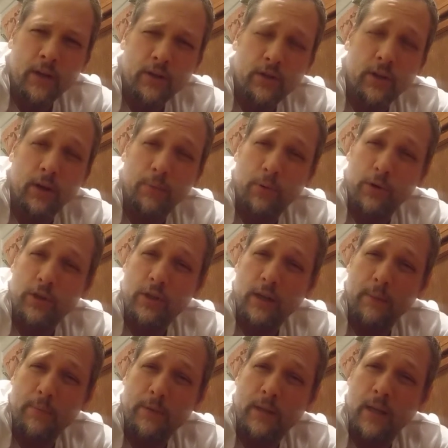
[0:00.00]
So now push
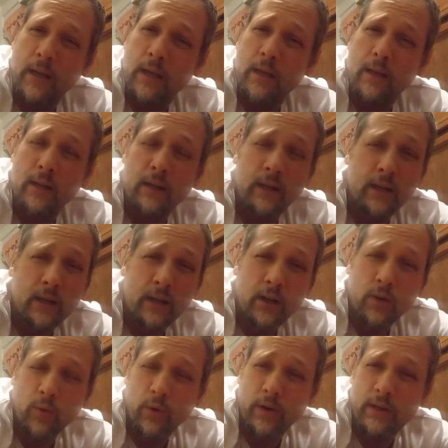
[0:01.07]
ups.
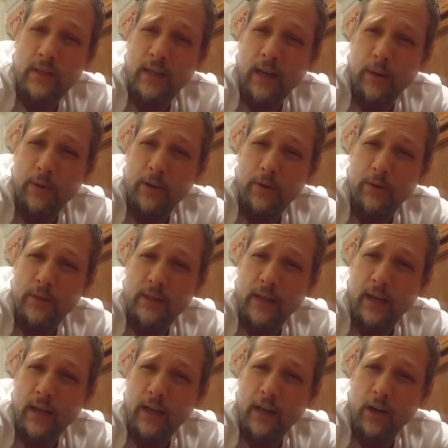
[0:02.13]
We're going to see how we do in a
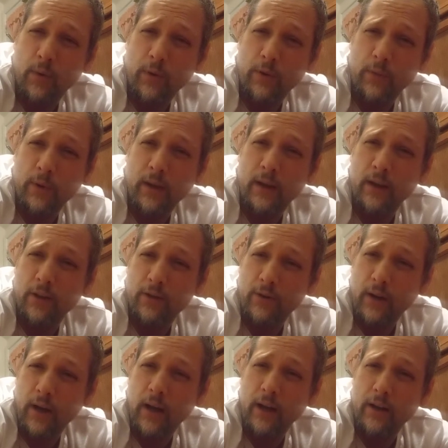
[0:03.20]
second here, whether we get another
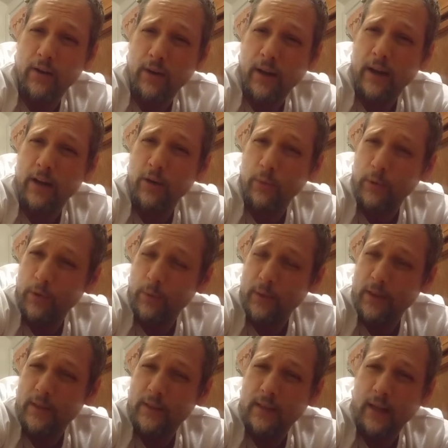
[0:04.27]
nine or eight or whether we
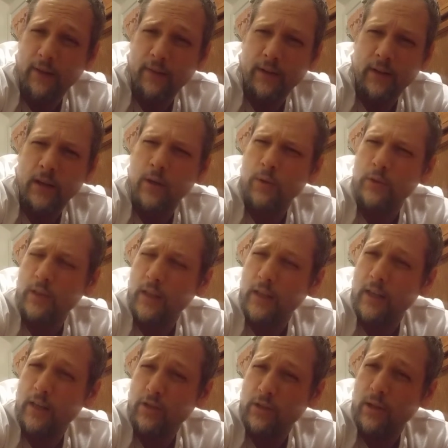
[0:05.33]
get seven, which I
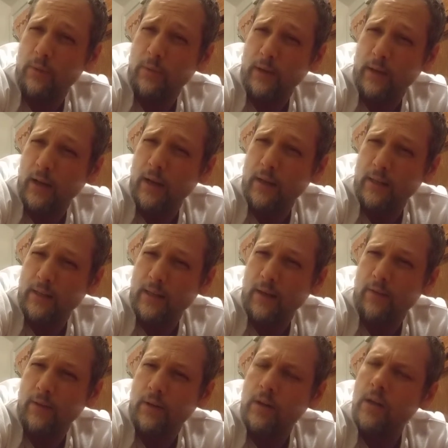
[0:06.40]
think yesterday we did nine and
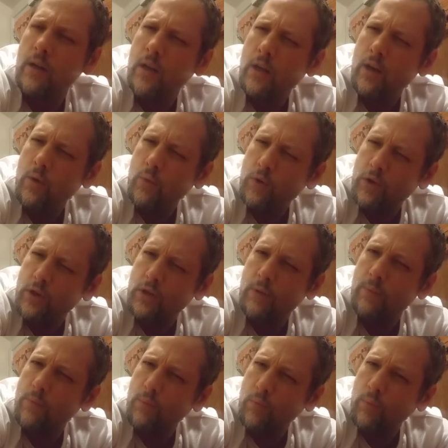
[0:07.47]
seven which is
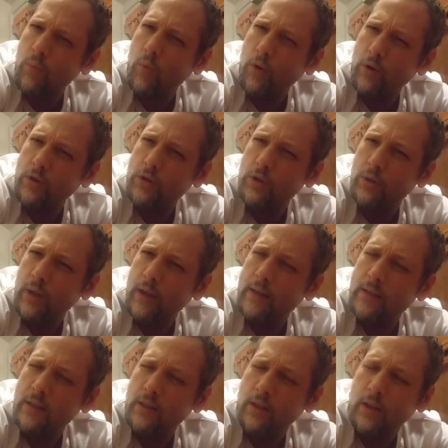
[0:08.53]
a one or two
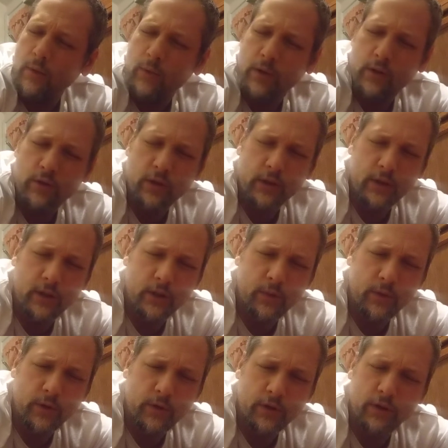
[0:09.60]
less than we usually do.
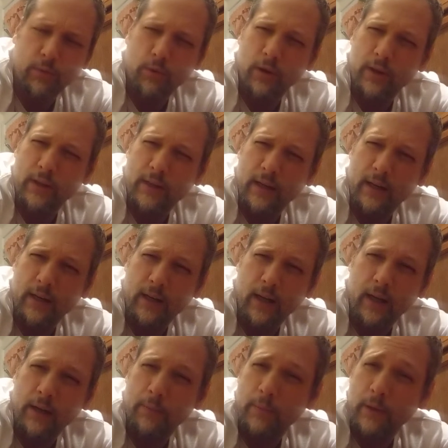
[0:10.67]
We usually do more like 10 and
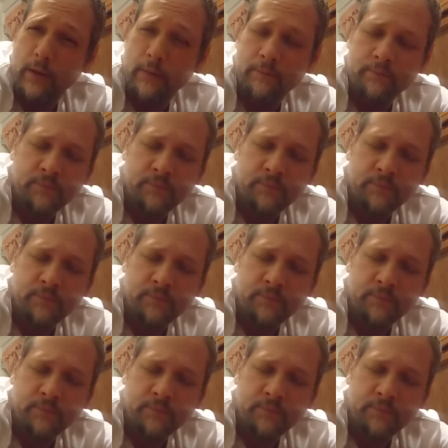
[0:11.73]
9, but